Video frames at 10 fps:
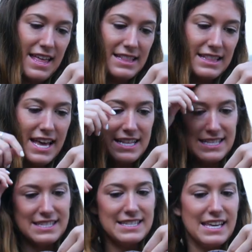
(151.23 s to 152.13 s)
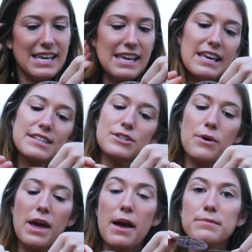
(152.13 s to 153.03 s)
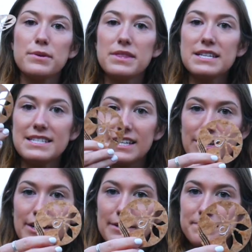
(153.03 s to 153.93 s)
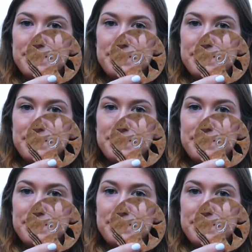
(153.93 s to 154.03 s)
let's see. So it comes with this sticker,